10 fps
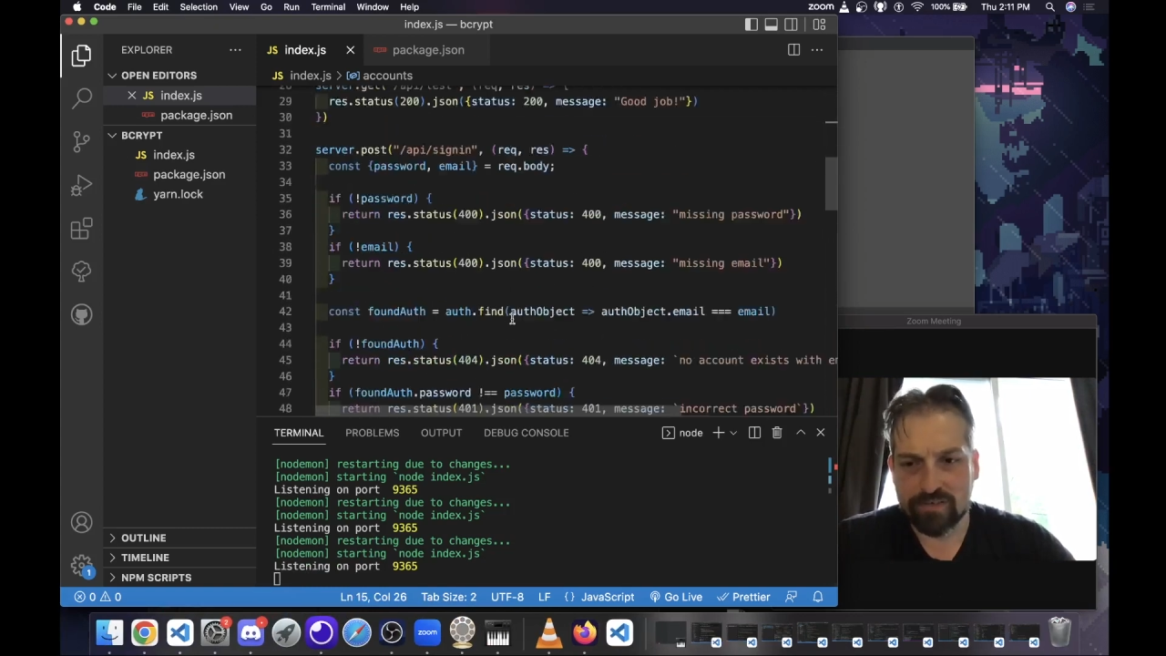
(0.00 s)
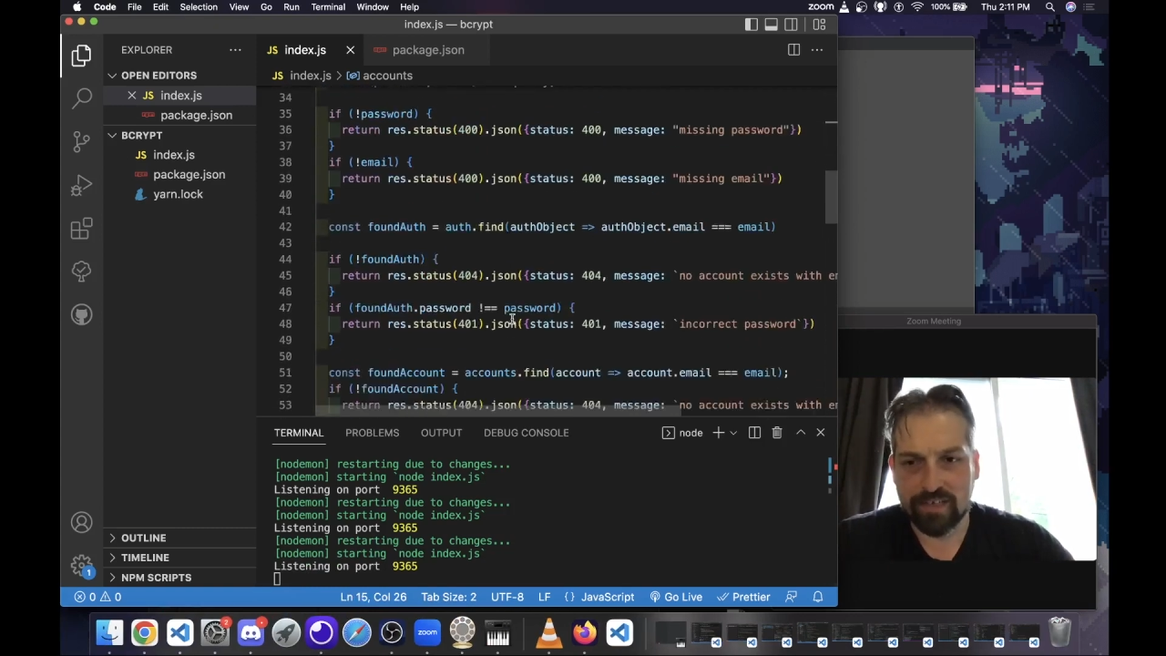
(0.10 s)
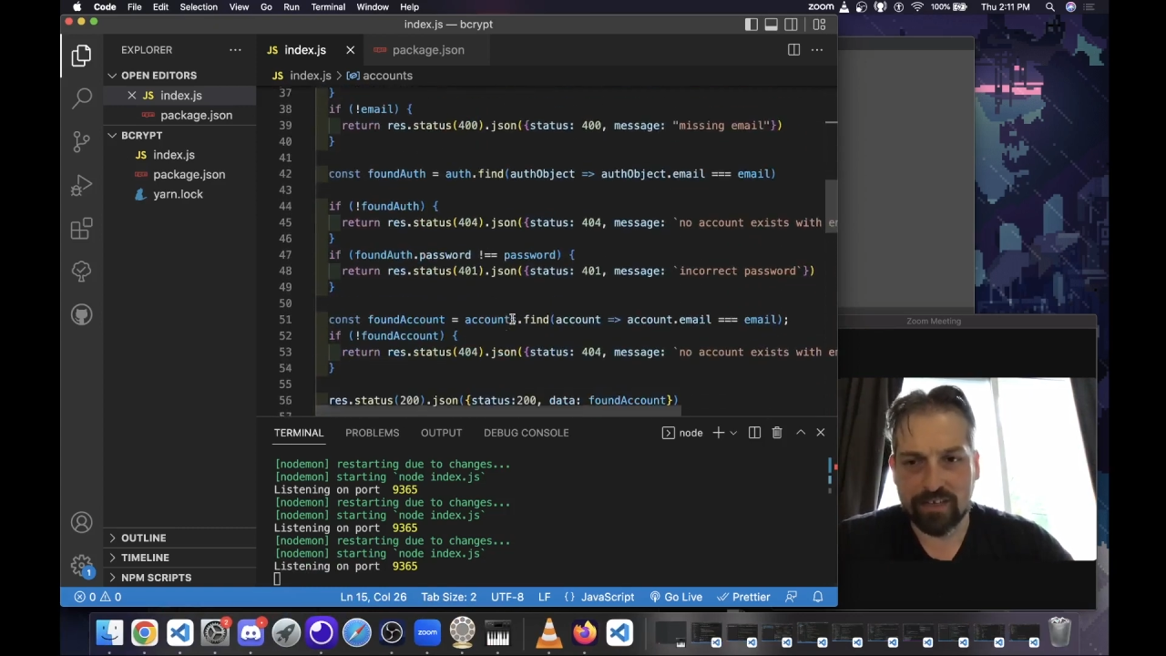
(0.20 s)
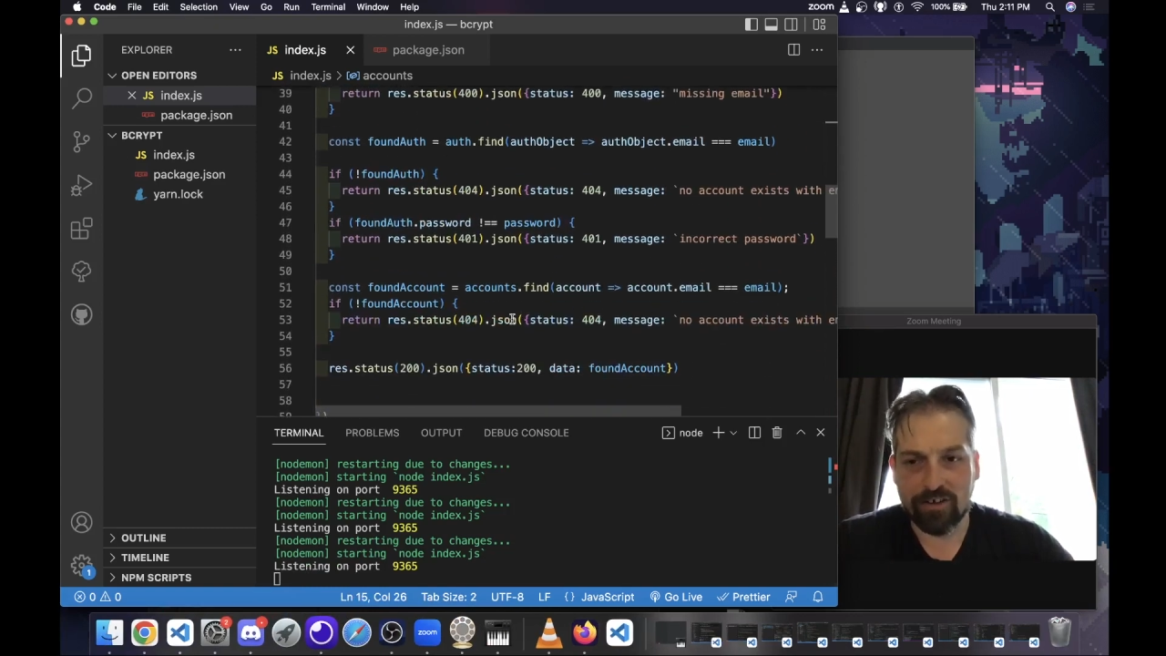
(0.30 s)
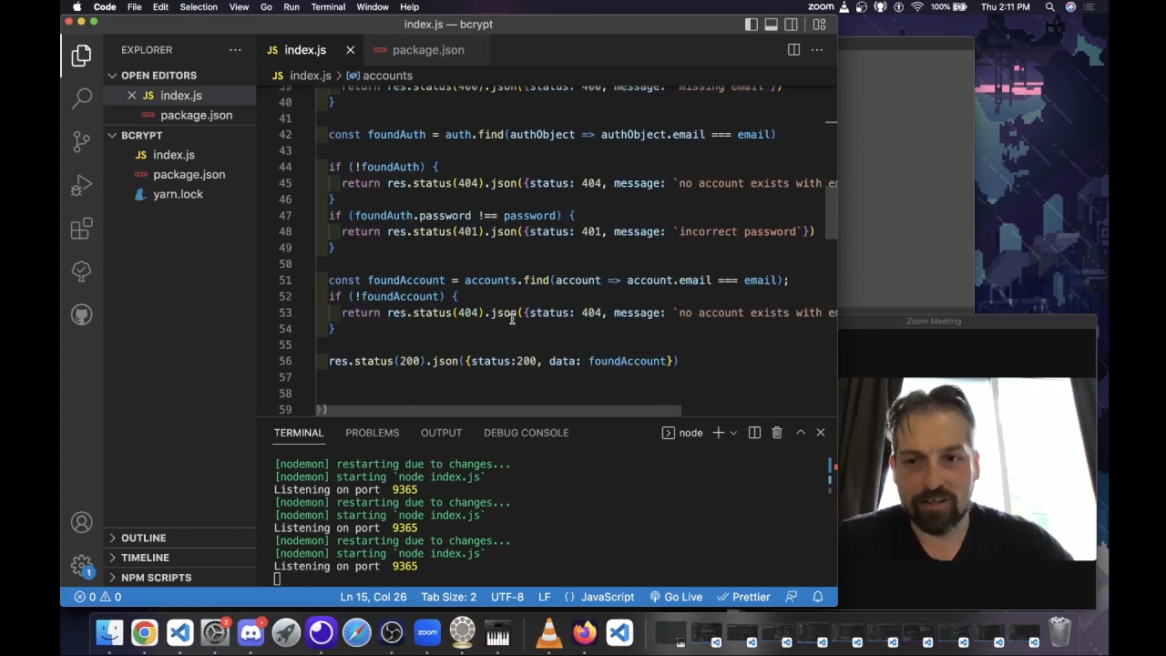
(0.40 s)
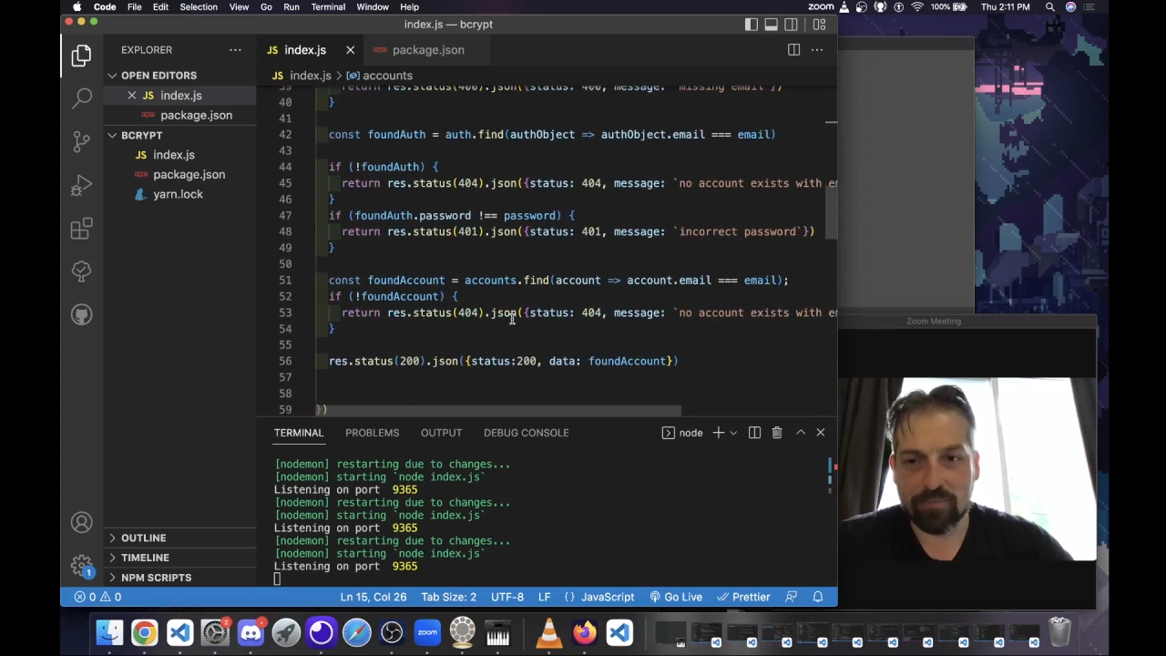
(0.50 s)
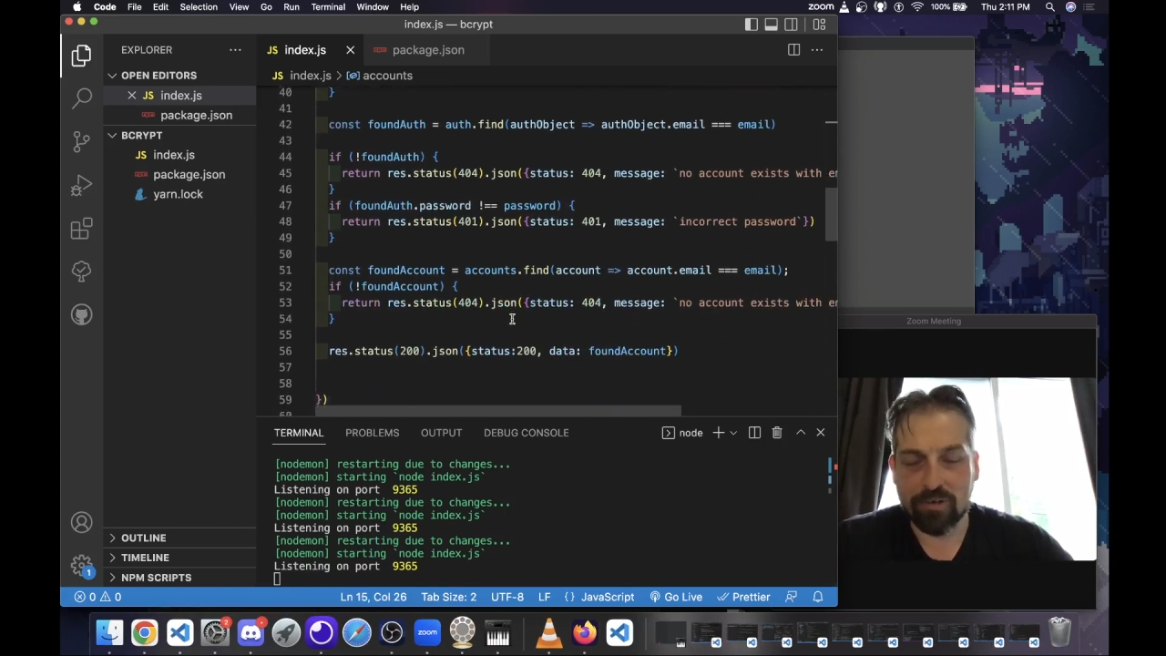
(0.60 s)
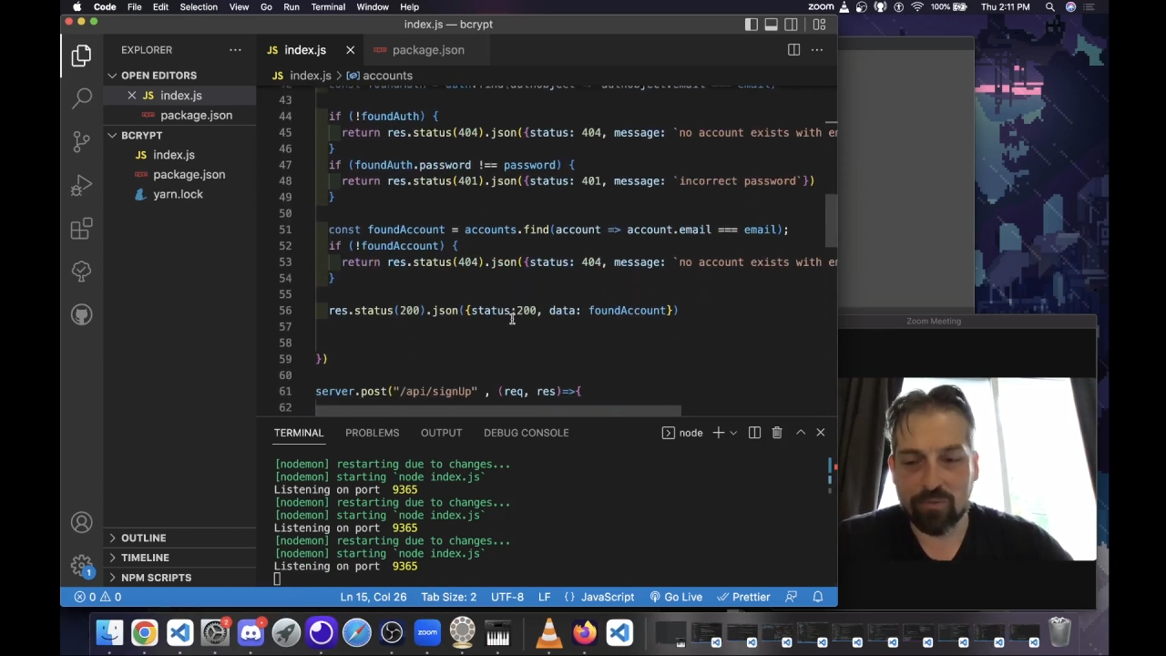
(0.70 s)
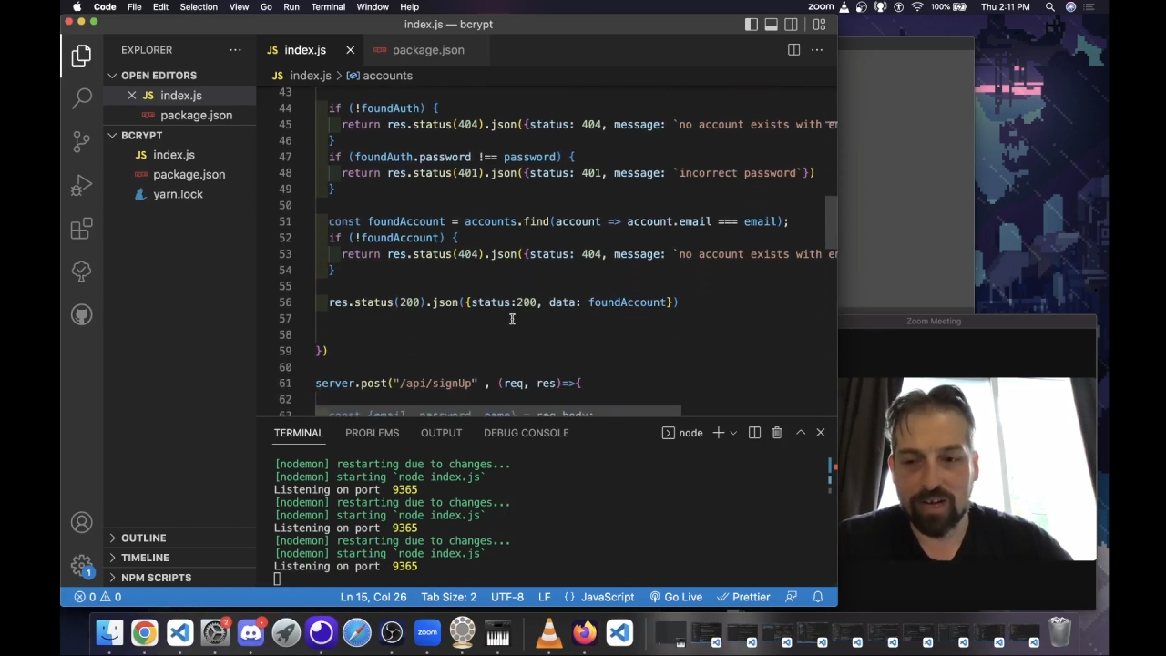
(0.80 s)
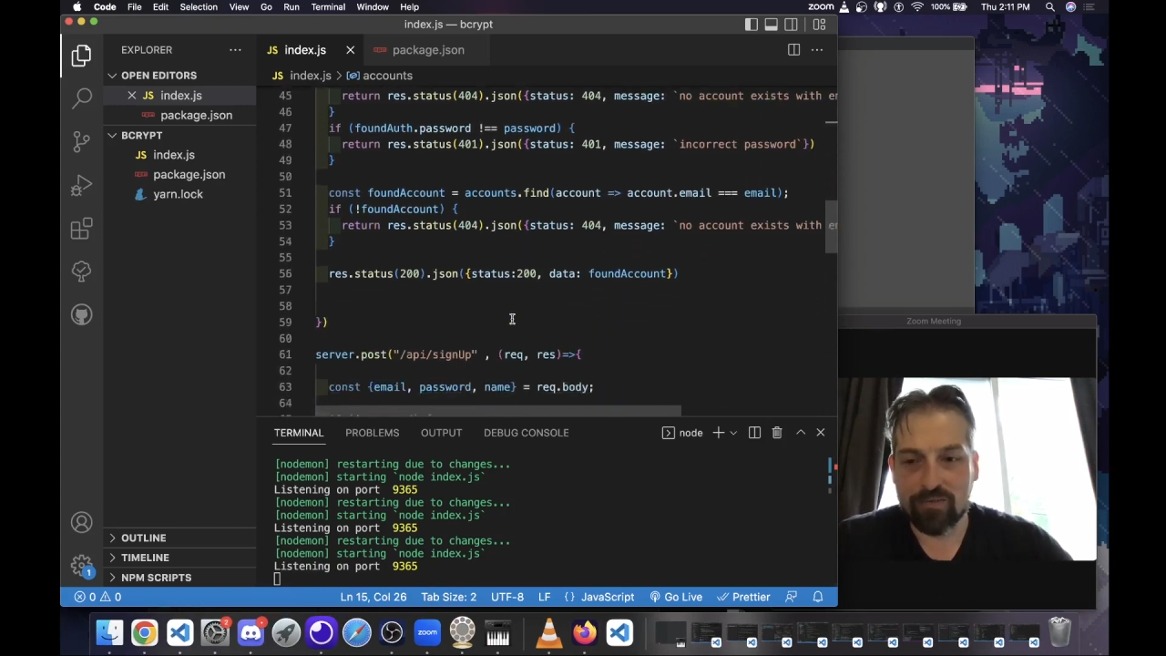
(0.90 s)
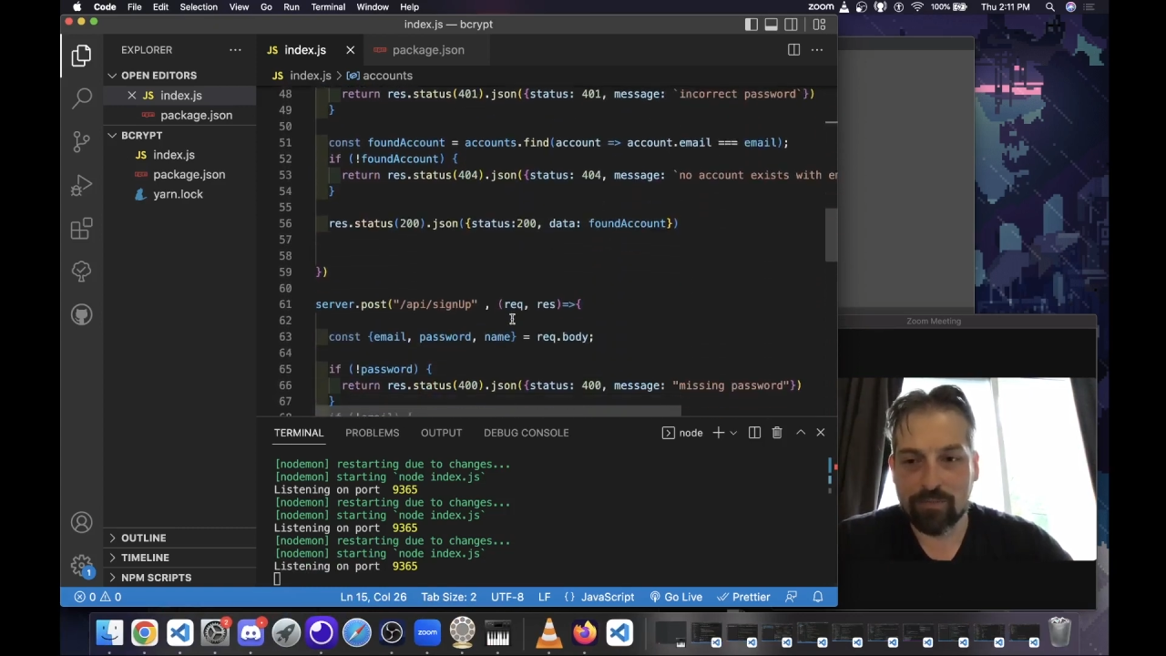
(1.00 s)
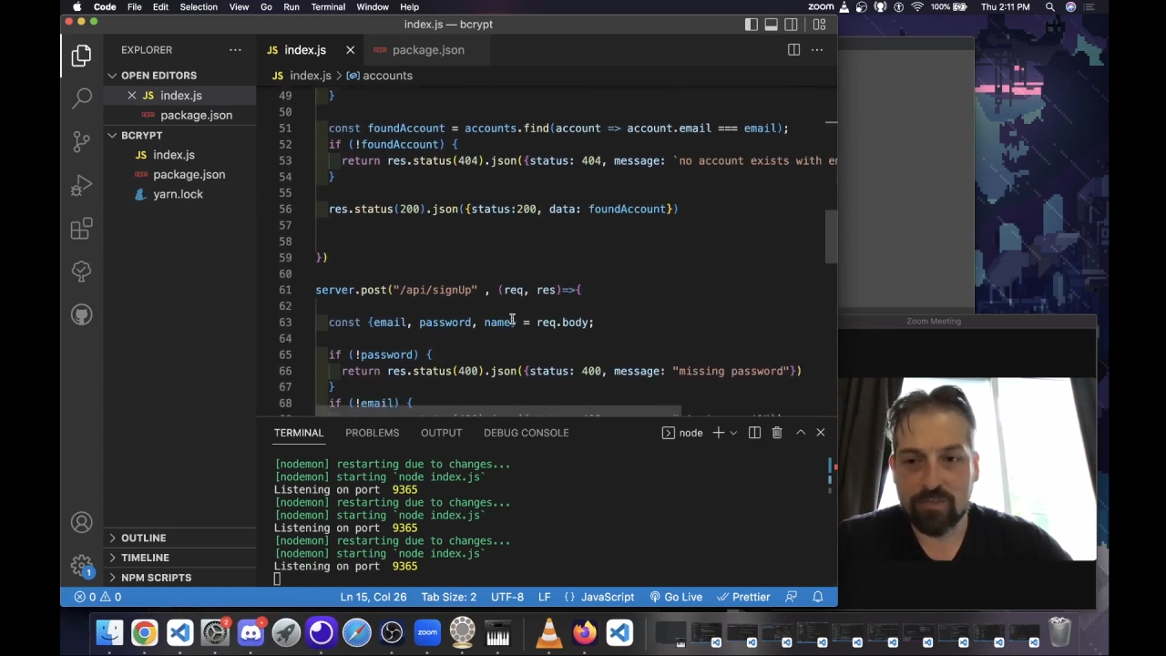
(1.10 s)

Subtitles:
that I got, but whatever.